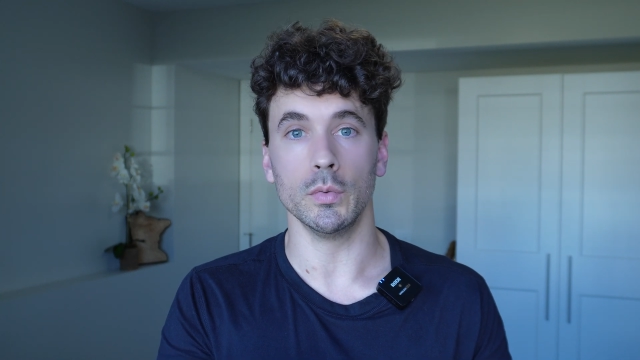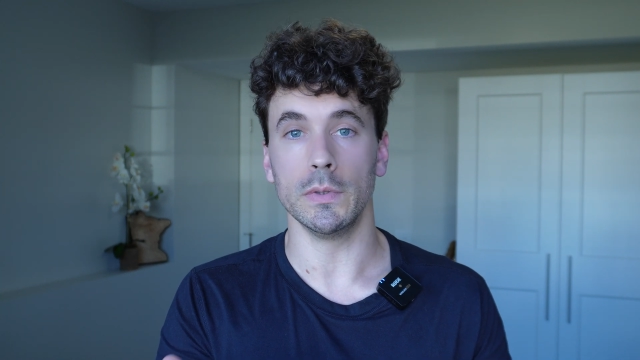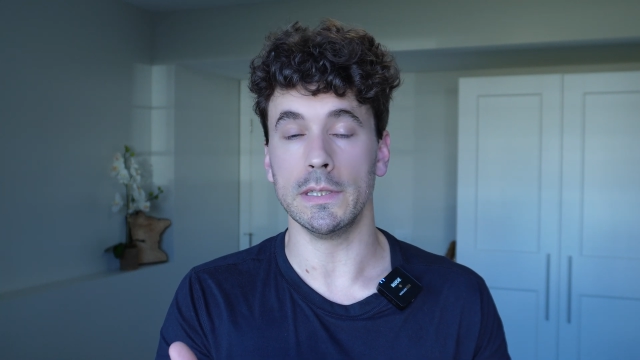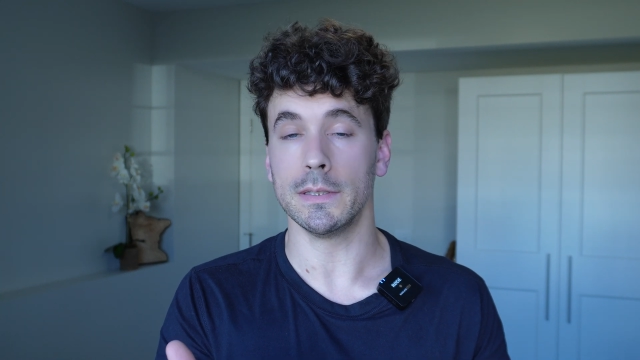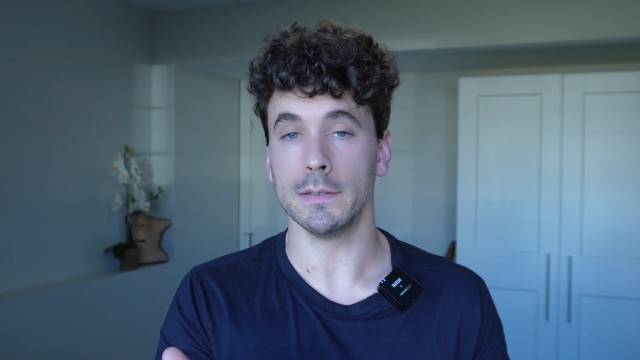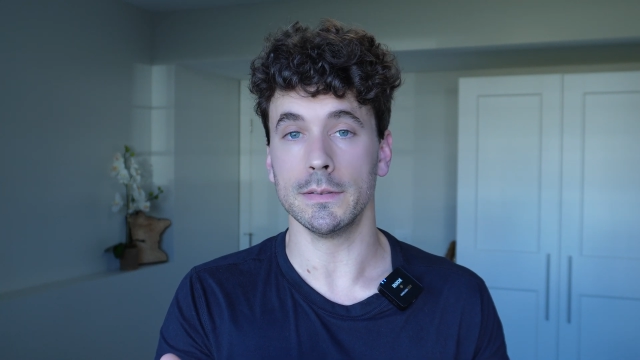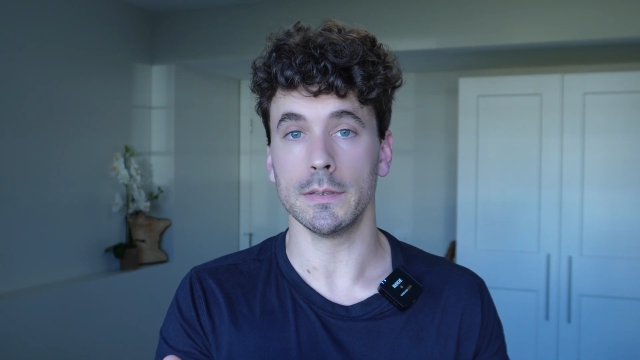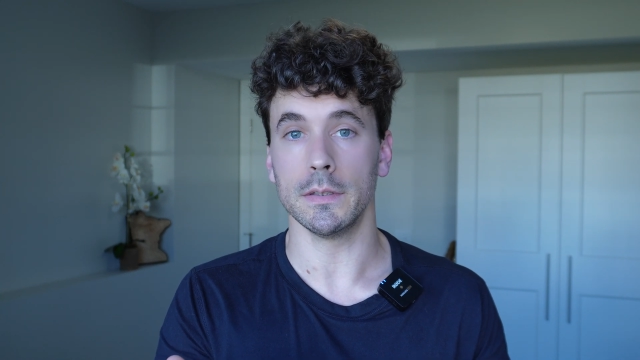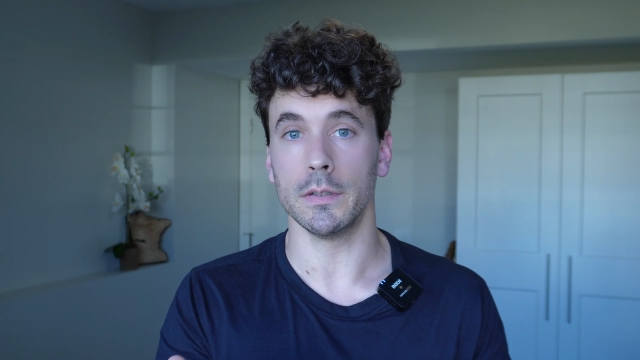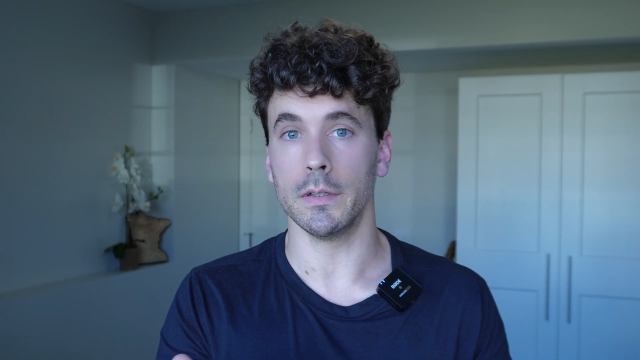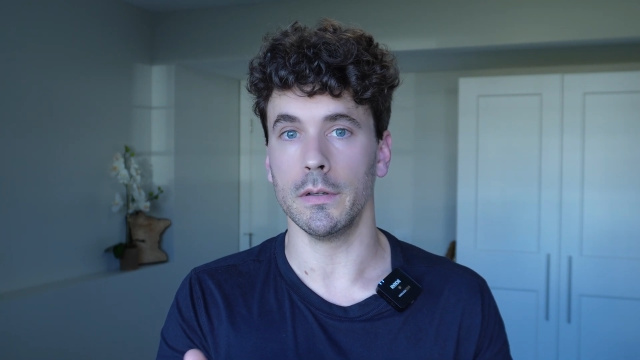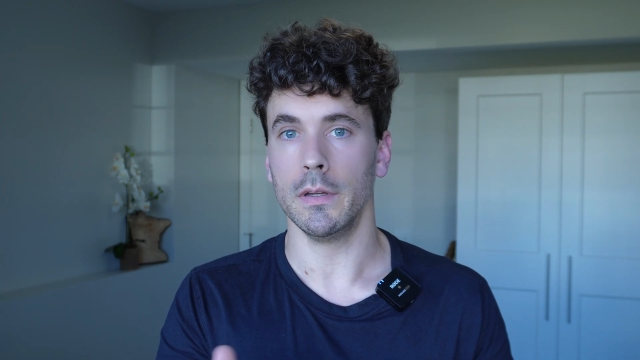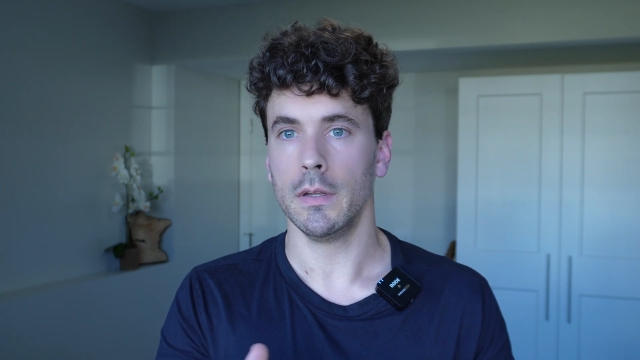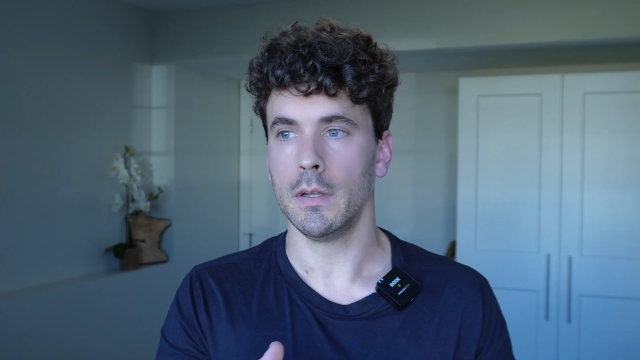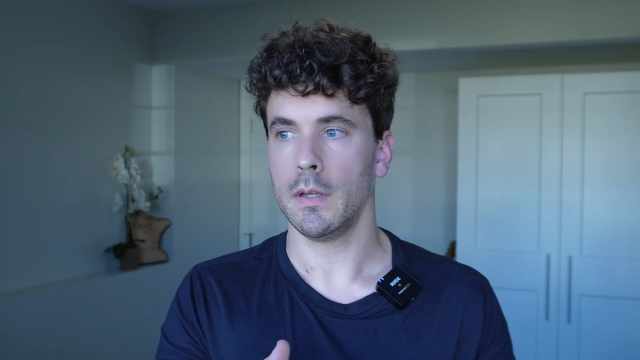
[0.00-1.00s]

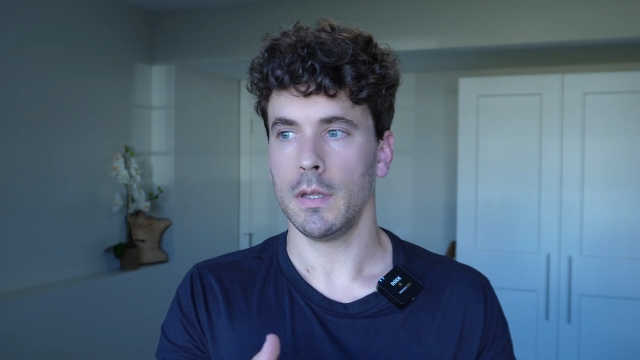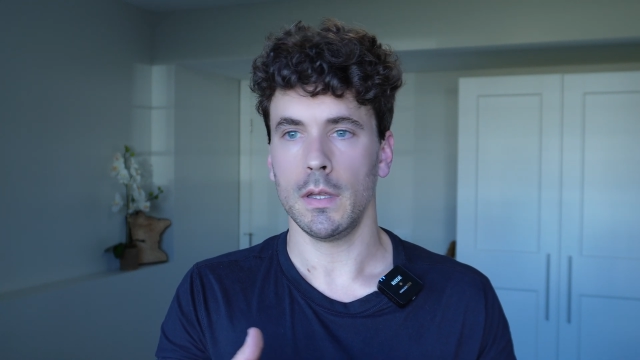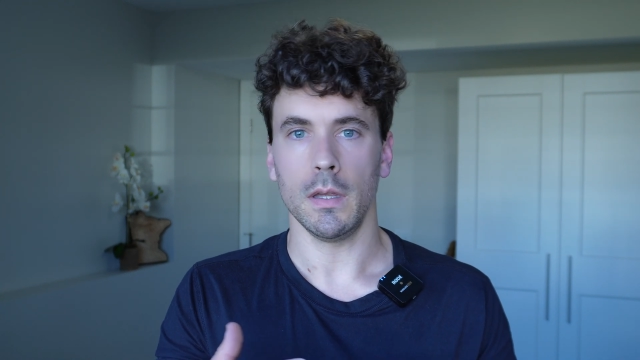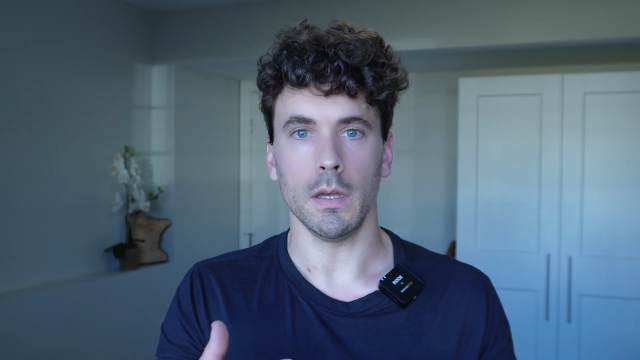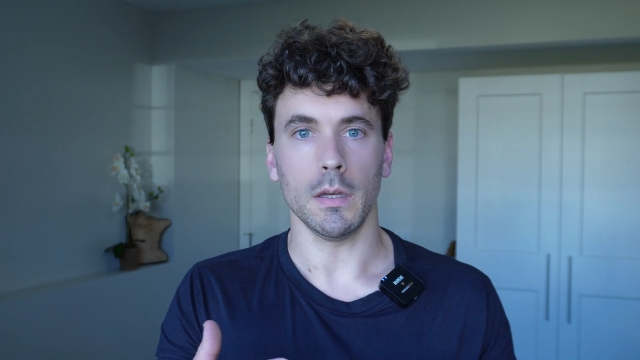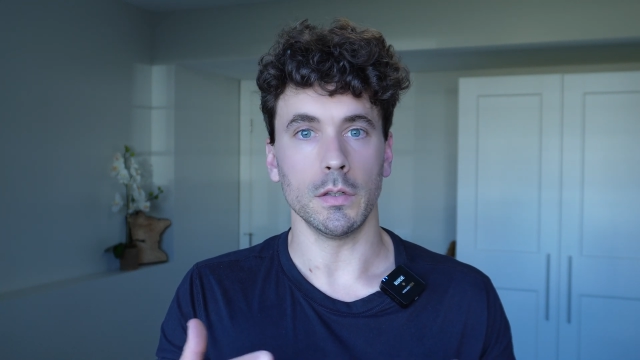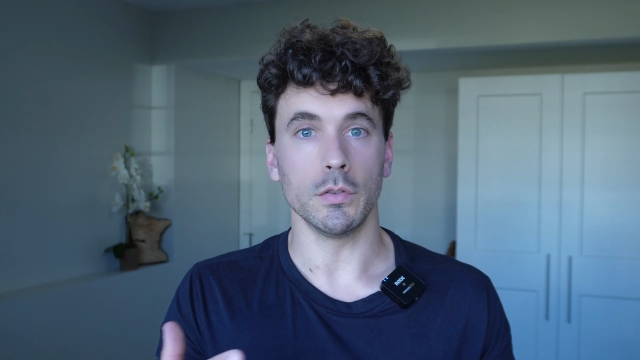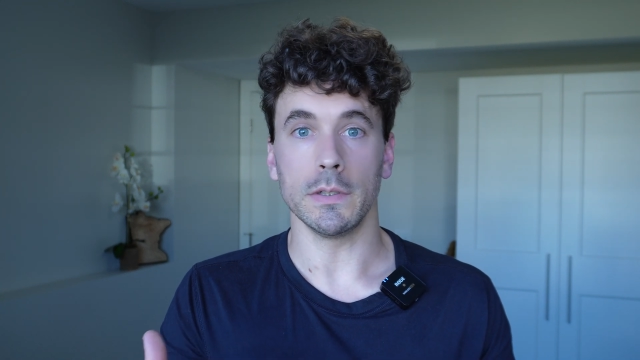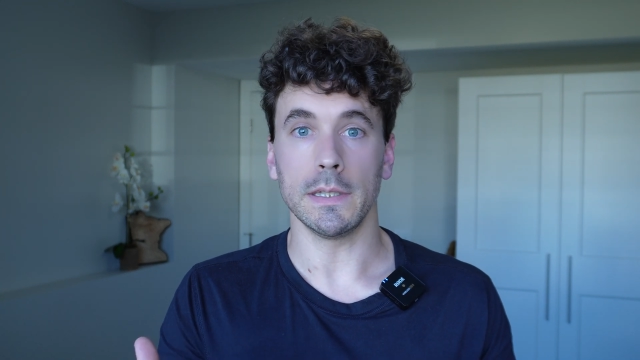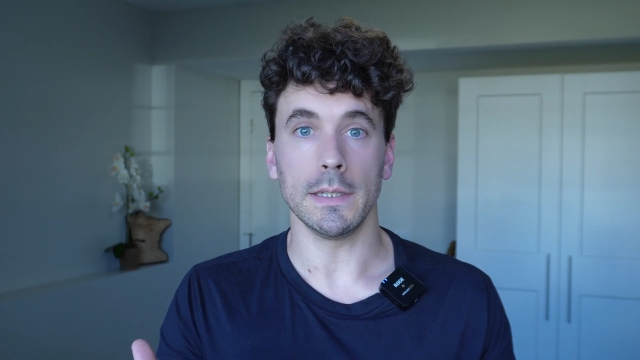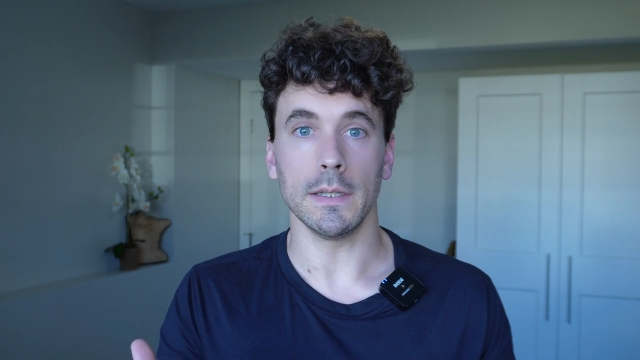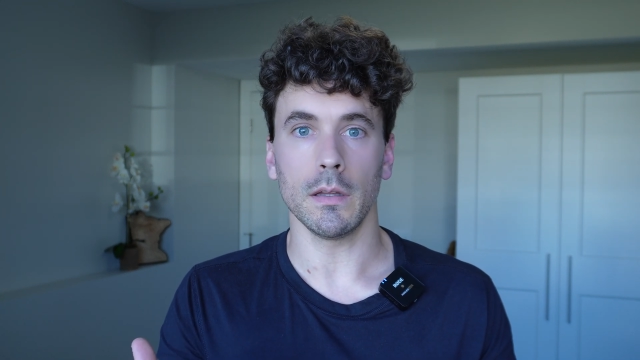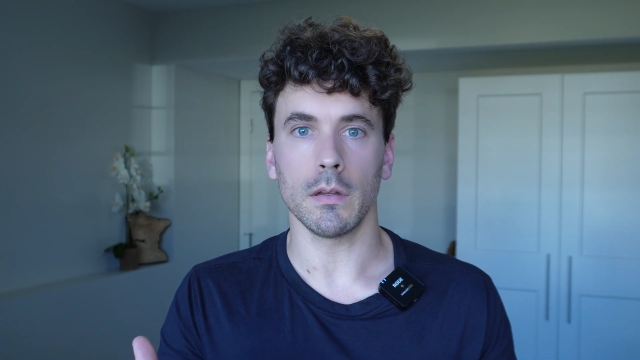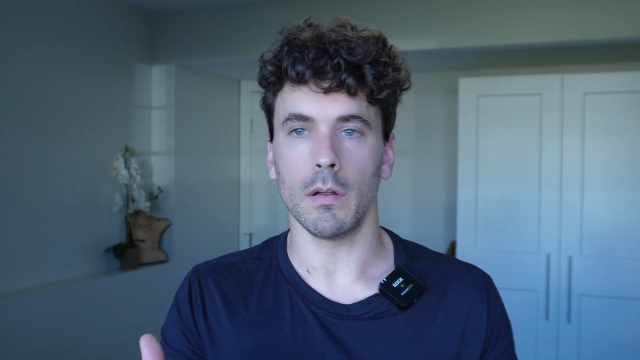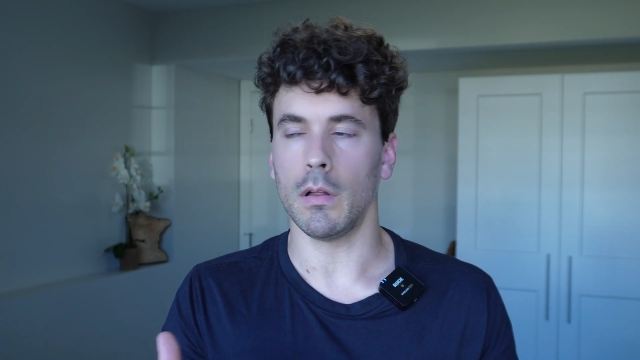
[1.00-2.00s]
reconsider uh, drinking
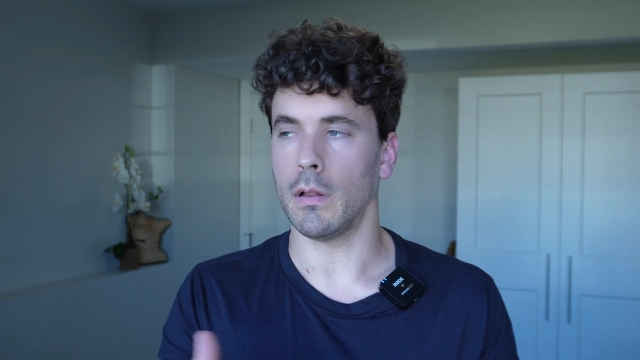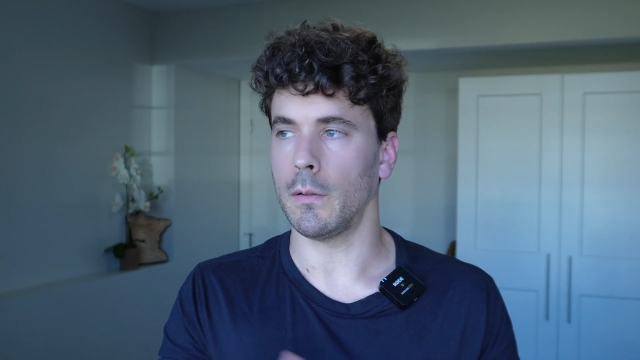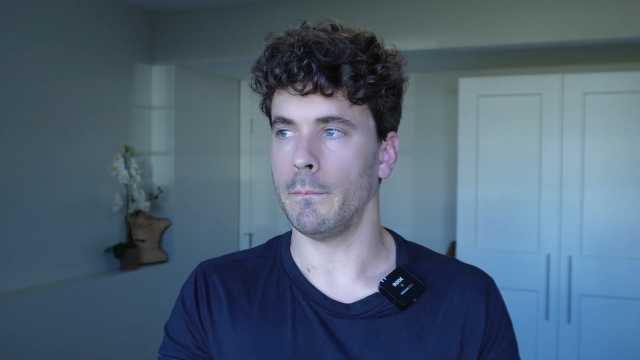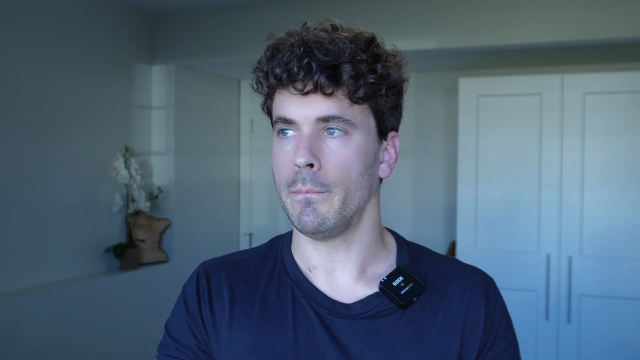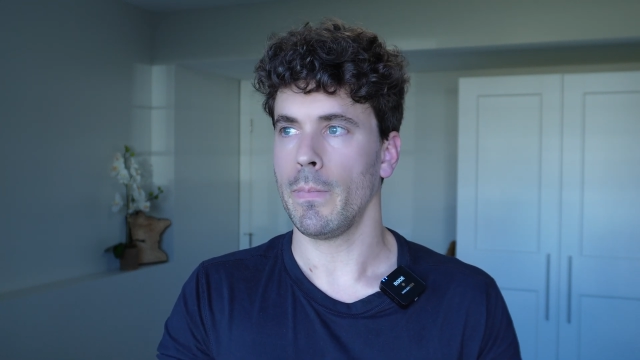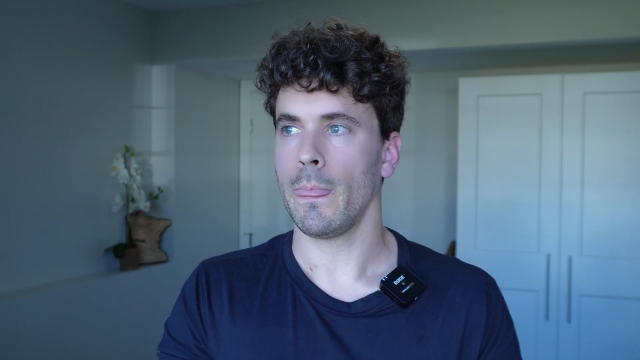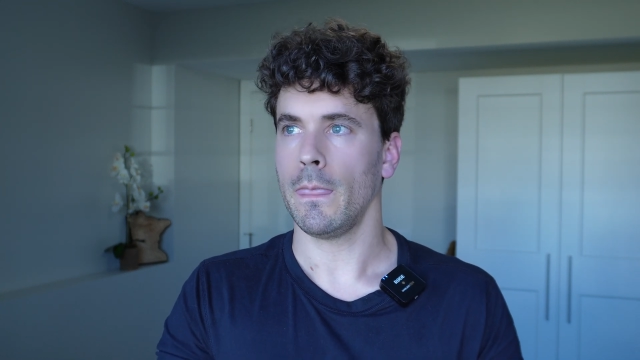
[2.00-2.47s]
alcohol.